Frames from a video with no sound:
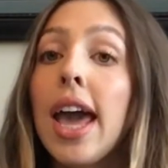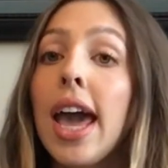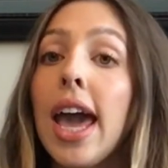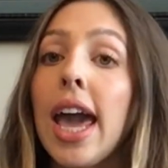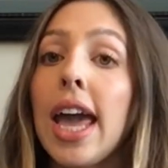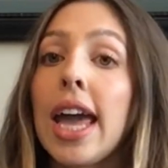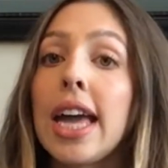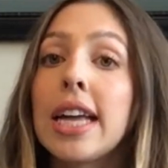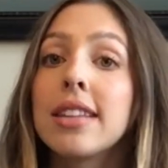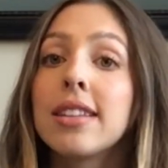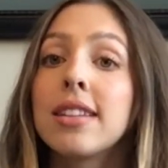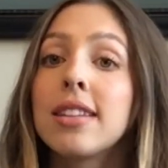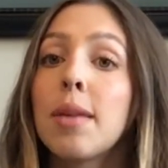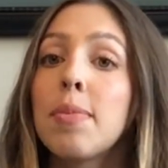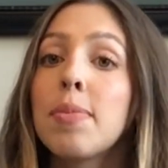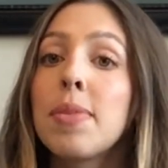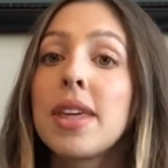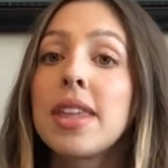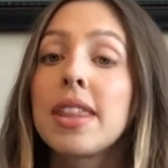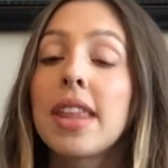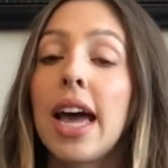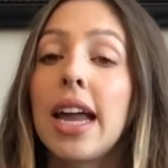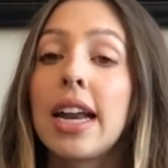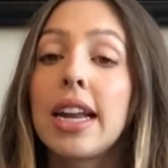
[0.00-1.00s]
and
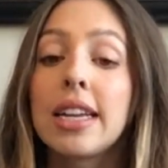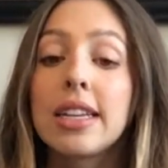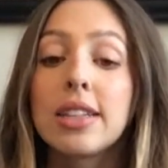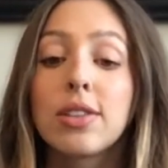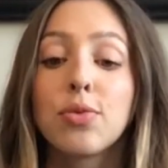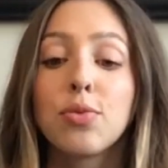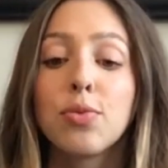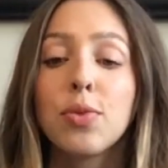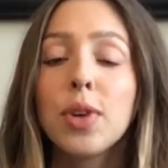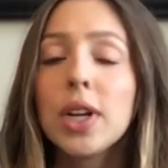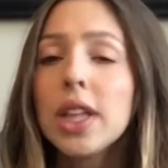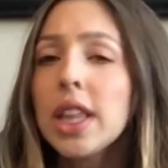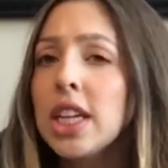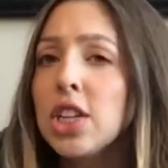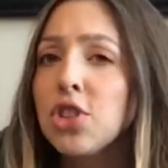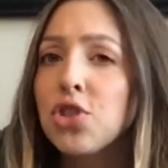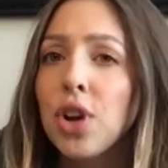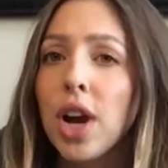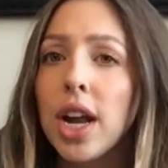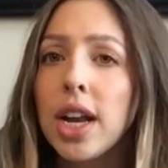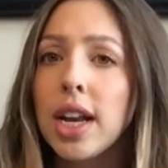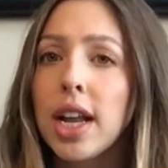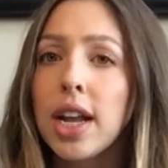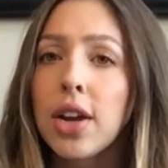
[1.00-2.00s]
something that is really
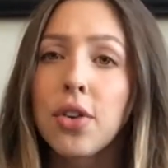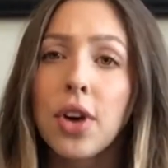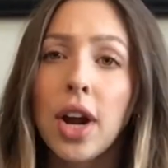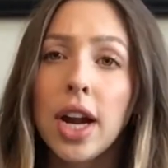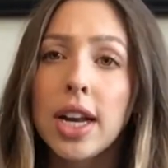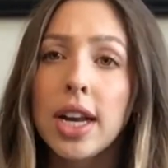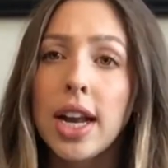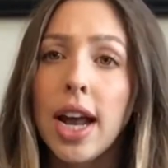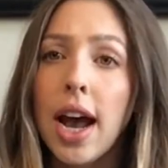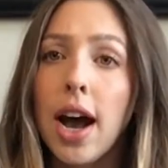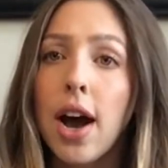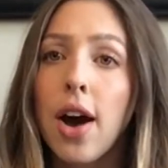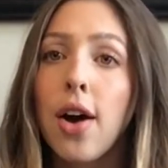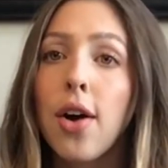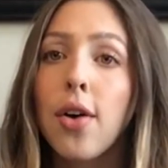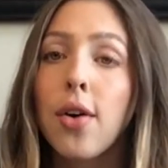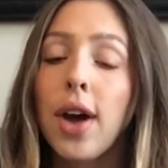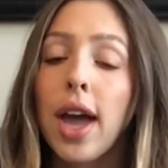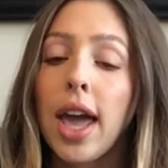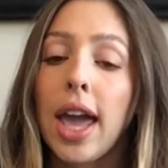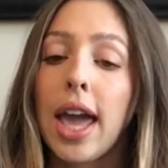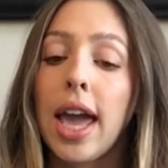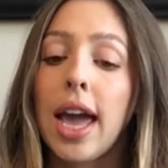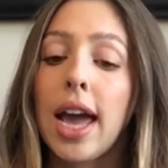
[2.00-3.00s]
trending right now
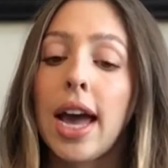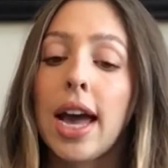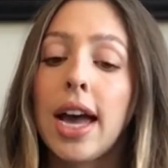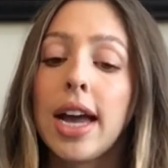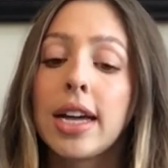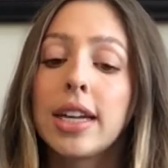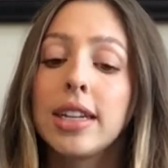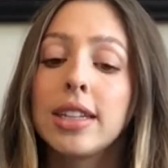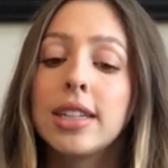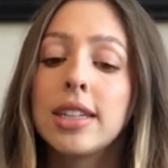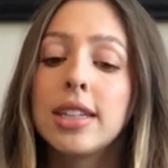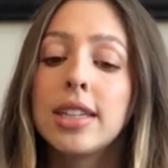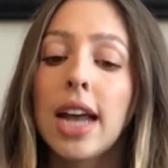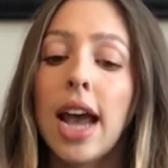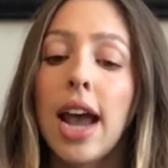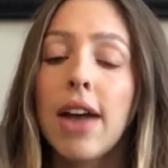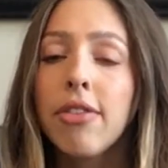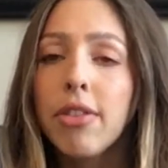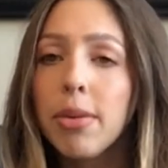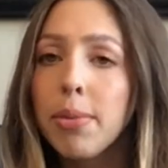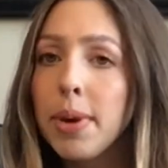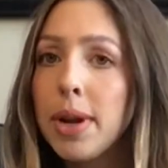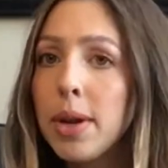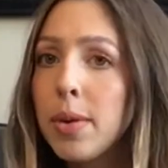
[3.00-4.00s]
and
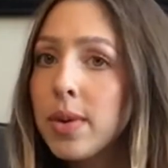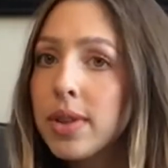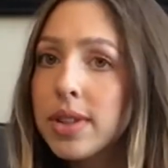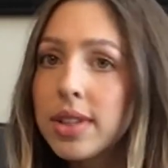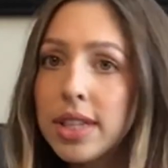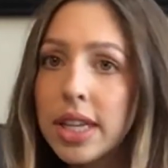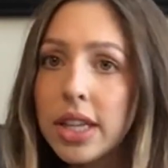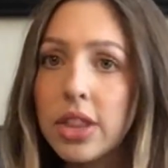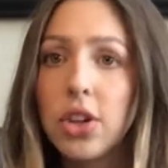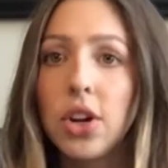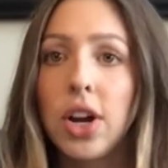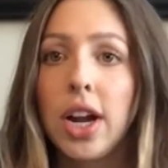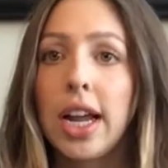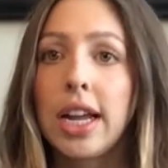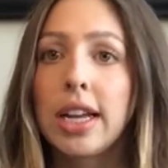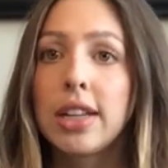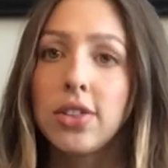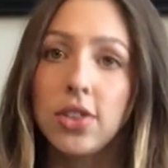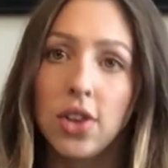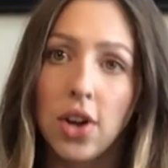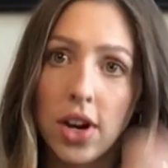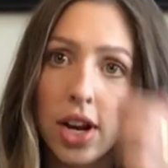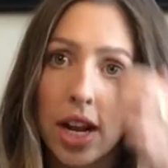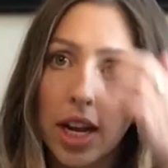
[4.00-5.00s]
everybody wants to get their hands
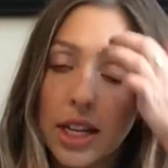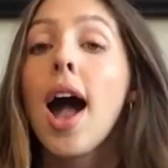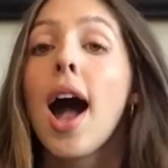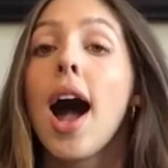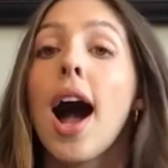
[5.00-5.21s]
on it.